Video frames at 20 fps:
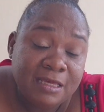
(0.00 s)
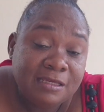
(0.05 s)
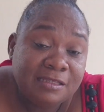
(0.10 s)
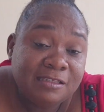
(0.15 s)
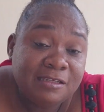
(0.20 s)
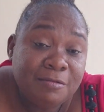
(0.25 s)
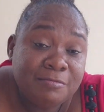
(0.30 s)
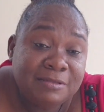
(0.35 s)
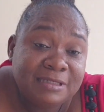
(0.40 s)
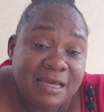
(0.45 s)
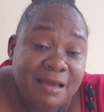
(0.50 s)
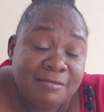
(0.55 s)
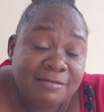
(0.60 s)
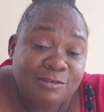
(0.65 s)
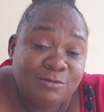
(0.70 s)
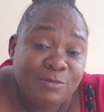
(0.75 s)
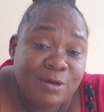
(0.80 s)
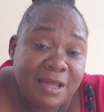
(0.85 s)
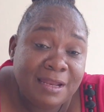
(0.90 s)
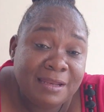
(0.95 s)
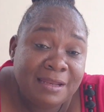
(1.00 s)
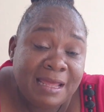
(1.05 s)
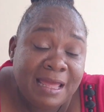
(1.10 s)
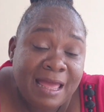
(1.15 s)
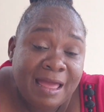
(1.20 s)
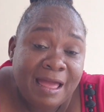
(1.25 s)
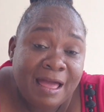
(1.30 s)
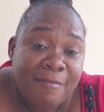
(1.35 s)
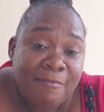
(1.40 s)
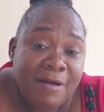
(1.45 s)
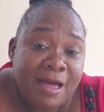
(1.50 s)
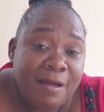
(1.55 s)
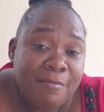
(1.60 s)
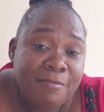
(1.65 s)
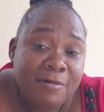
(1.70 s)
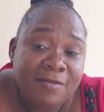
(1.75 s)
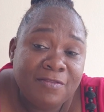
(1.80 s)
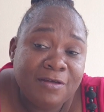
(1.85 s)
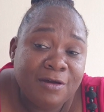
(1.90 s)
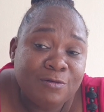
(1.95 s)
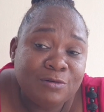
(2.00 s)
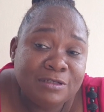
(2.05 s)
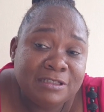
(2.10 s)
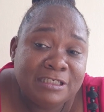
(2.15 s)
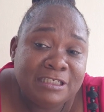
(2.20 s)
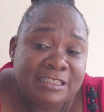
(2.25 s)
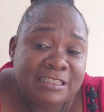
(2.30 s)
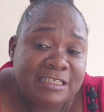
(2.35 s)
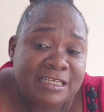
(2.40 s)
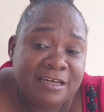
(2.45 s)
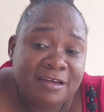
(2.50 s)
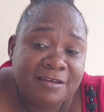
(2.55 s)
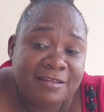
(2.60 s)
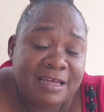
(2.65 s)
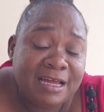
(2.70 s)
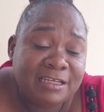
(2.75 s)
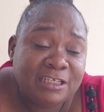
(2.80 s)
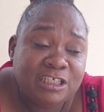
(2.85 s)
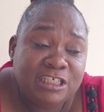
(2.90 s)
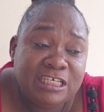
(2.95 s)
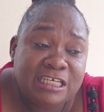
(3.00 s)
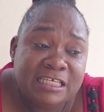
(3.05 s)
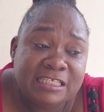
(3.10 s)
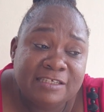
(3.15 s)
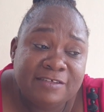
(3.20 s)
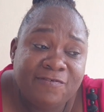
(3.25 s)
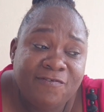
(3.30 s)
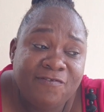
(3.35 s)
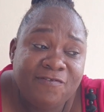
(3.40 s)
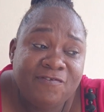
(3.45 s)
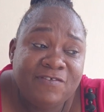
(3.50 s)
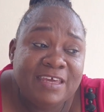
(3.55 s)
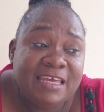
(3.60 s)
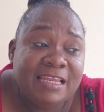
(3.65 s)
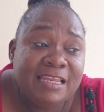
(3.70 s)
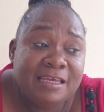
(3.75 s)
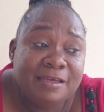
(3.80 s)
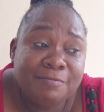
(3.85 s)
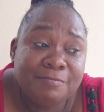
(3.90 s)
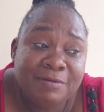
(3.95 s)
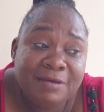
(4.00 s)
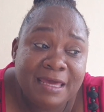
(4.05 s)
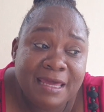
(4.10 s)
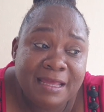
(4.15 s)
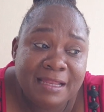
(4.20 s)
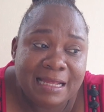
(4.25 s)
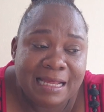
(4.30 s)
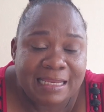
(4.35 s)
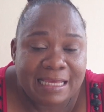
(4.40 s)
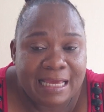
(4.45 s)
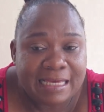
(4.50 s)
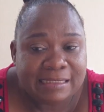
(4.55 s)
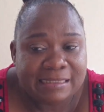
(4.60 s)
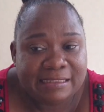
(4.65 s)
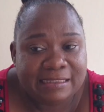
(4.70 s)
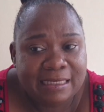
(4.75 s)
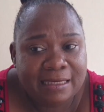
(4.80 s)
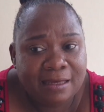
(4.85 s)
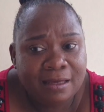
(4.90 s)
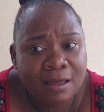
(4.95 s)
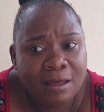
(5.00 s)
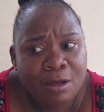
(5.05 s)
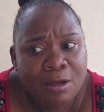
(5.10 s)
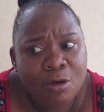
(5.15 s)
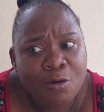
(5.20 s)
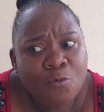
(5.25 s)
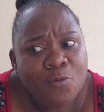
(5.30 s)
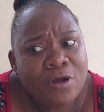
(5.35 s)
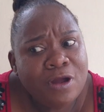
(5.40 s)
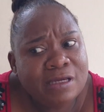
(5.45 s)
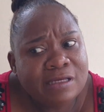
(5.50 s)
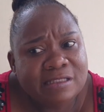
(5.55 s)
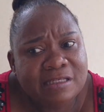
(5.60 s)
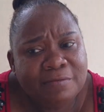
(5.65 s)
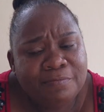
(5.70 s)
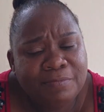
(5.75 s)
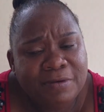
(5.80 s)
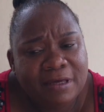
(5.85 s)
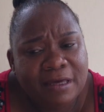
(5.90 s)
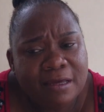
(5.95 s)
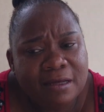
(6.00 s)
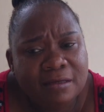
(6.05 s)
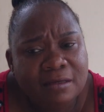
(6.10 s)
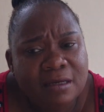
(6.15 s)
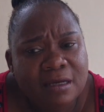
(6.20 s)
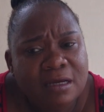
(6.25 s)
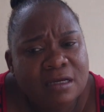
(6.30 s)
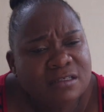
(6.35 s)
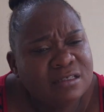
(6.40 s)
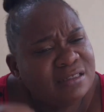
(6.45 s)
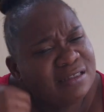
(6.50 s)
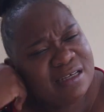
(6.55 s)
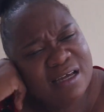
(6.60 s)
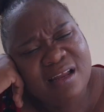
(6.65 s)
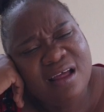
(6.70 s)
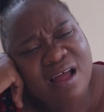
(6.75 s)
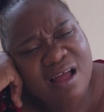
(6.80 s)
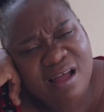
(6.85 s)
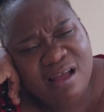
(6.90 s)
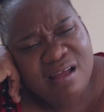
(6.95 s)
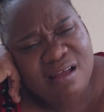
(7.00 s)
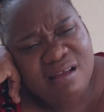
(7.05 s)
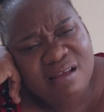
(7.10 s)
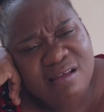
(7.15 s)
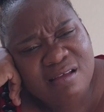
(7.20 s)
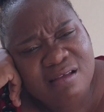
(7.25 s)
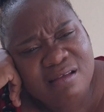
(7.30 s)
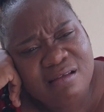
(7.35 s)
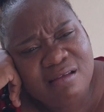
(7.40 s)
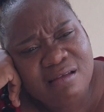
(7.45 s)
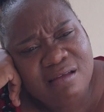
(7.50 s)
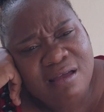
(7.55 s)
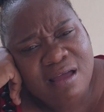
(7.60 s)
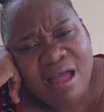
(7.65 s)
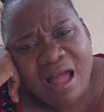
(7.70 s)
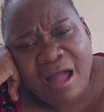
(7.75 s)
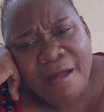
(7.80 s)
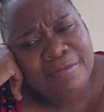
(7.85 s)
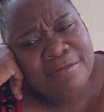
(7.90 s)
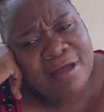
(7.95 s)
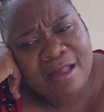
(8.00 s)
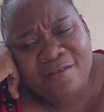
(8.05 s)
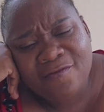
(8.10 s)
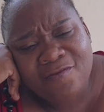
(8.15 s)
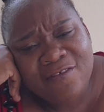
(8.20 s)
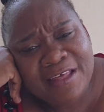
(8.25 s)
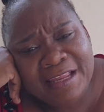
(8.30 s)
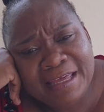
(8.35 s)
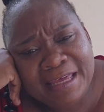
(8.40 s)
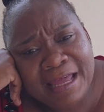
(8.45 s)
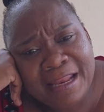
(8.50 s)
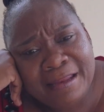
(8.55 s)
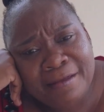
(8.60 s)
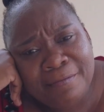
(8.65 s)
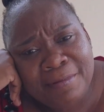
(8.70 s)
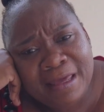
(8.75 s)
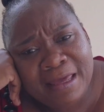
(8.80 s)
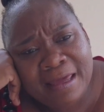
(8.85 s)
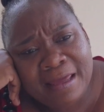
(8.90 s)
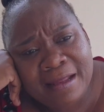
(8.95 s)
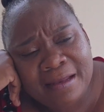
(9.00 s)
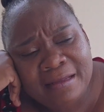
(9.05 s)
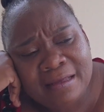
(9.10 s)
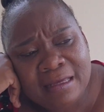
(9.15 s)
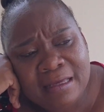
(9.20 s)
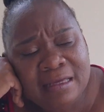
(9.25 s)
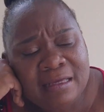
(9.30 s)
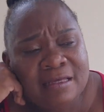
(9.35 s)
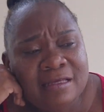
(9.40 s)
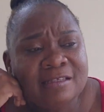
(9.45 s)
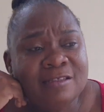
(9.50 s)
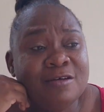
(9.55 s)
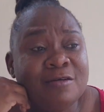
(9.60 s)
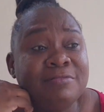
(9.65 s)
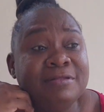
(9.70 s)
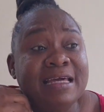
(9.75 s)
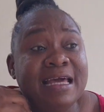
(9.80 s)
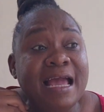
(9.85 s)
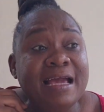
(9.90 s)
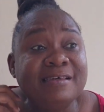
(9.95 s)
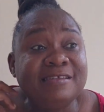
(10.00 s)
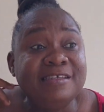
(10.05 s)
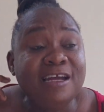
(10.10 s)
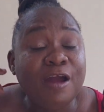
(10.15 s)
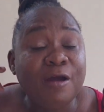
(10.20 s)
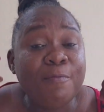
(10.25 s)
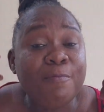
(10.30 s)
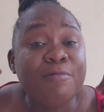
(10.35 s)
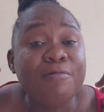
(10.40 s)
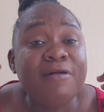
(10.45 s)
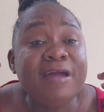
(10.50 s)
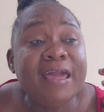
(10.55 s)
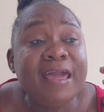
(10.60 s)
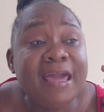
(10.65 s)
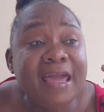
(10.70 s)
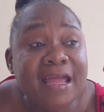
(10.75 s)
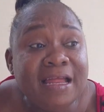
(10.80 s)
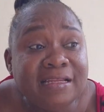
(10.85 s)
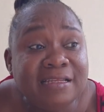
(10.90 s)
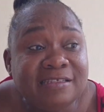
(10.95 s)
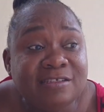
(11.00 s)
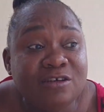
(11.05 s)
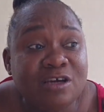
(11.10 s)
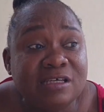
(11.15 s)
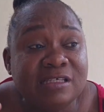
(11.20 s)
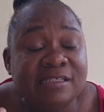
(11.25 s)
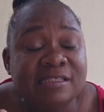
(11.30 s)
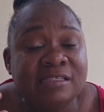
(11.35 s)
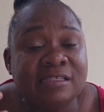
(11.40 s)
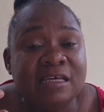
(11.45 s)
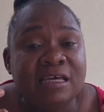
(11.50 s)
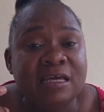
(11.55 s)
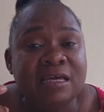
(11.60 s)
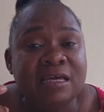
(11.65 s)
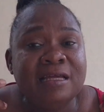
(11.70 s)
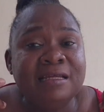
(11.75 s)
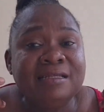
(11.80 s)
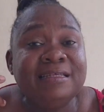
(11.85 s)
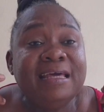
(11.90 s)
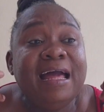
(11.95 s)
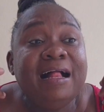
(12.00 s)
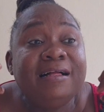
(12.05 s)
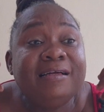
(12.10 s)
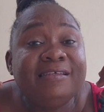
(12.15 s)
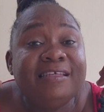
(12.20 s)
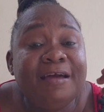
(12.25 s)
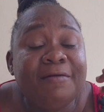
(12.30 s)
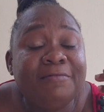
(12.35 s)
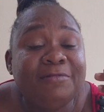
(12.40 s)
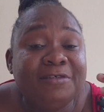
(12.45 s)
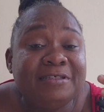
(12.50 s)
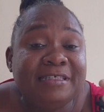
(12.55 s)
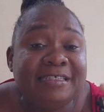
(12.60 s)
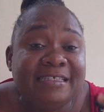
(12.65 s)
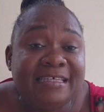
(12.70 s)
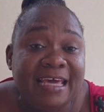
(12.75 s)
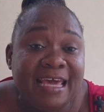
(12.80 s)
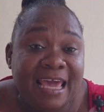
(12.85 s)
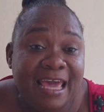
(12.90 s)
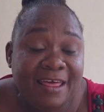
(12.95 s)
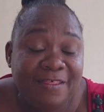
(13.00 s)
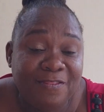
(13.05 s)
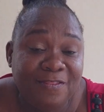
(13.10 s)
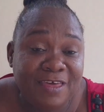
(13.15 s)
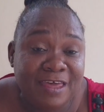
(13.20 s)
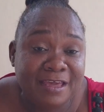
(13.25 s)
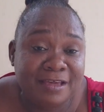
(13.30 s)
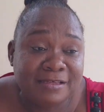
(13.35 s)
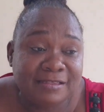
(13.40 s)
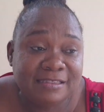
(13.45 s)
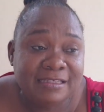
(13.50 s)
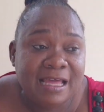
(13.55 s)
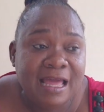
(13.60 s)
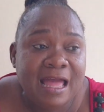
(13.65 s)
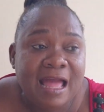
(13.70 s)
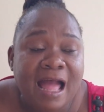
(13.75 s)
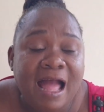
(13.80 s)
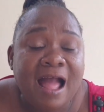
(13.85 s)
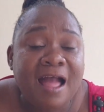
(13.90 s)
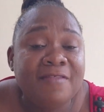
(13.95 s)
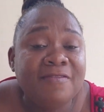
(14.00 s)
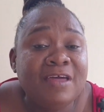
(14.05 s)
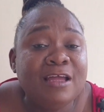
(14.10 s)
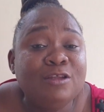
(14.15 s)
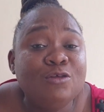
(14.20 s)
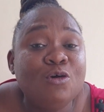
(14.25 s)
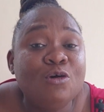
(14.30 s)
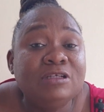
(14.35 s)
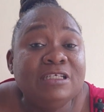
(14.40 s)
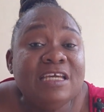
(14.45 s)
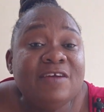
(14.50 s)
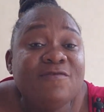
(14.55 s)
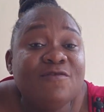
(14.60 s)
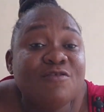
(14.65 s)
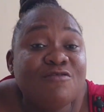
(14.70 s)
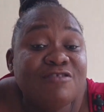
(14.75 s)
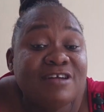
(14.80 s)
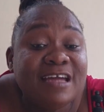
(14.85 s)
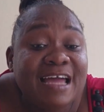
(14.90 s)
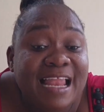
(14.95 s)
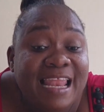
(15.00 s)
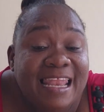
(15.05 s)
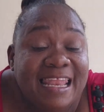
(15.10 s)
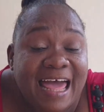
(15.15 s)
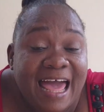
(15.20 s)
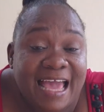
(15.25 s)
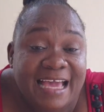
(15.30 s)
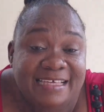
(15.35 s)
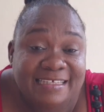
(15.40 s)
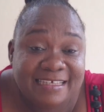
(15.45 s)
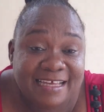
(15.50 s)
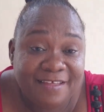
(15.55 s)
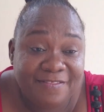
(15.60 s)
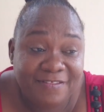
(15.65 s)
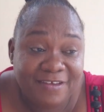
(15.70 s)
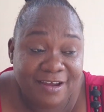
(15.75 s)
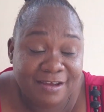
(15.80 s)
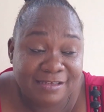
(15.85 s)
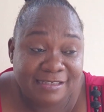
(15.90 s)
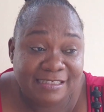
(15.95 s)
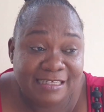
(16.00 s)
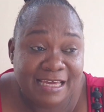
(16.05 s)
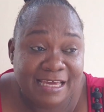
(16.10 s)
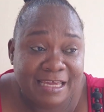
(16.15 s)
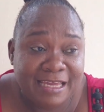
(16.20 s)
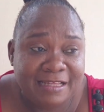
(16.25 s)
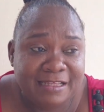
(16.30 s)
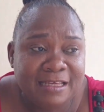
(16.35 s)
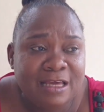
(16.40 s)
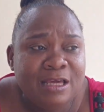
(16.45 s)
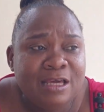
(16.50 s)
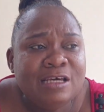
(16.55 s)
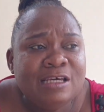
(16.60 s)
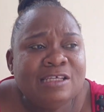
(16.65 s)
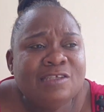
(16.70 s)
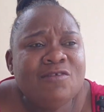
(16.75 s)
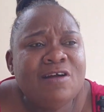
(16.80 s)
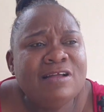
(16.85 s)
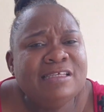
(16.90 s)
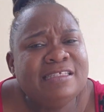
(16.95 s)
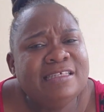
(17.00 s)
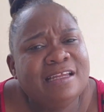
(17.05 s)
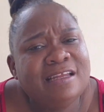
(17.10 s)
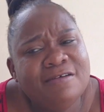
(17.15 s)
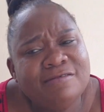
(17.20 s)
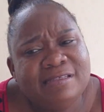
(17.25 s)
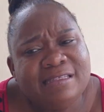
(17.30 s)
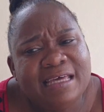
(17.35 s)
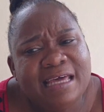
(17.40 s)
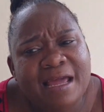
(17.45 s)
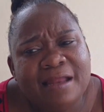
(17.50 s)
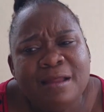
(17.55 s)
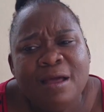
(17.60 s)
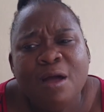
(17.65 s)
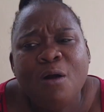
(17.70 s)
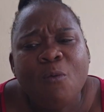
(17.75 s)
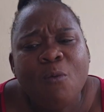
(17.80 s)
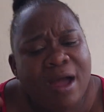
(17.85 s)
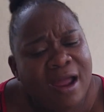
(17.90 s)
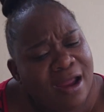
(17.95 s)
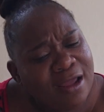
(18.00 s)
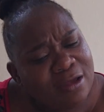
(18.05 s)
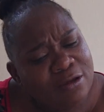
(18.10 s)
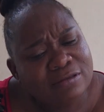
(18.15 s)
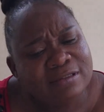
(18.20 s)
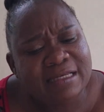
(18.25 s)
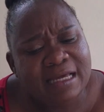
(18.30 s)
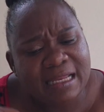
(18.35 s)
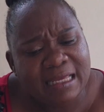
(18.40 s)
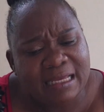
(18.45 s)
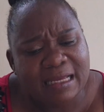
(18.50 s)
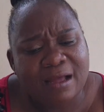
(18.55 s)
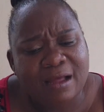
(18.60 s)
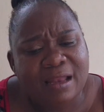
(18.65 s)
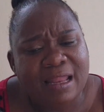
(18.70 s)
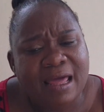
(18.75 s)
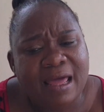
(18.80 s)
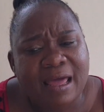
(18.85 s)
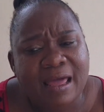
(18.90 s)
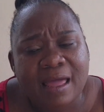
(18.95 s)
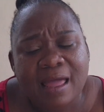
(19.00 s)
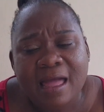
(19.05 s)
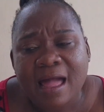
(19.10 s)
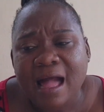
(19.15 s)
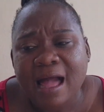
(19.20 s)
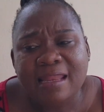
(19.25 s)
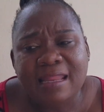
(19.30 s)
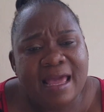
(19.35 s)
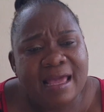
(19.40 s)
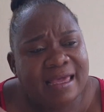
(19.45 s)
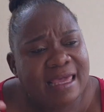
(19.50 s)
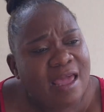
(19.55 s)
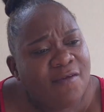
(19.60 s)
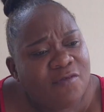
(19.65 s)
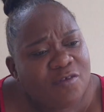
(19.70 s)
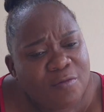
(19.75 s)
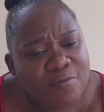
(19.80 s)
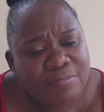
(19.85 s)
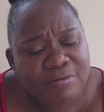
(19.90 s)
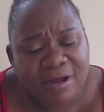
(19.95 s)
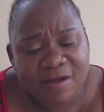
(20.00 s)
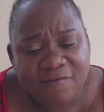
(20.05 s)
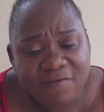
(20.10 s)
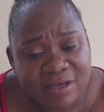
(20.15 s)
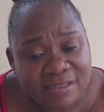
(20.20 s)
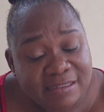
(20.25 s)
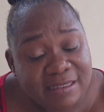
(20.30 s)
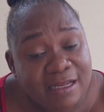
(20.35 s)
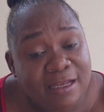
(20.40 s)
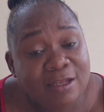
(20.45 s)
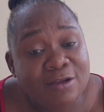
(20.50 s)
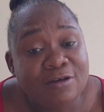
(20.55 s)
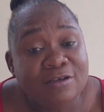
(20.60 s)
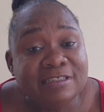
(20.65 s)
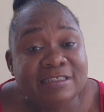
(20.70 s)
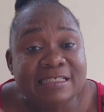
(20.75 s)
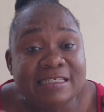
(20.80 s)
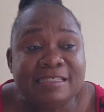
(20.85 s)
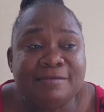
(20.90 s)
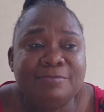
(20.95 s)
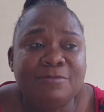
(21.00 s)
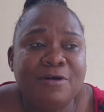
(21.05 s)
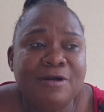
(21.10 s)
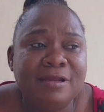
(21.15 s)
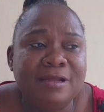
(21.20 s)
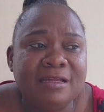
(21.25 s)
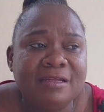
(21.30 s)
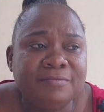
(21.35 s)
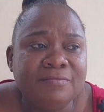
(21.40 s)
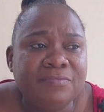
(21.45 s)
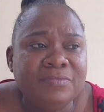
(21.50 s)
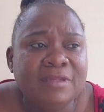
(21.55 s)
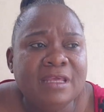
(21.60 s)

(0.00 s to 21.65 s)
Sometimes when my mother would share that she's feeling pain and I say, where's the pain? She said, I'm not feeling any pain. Sometimes their brain just tells them to say things and they don't even realize that they're saying it. So instead of saying, why are you telling a lie? And I gave you breakfast and lunch this morning.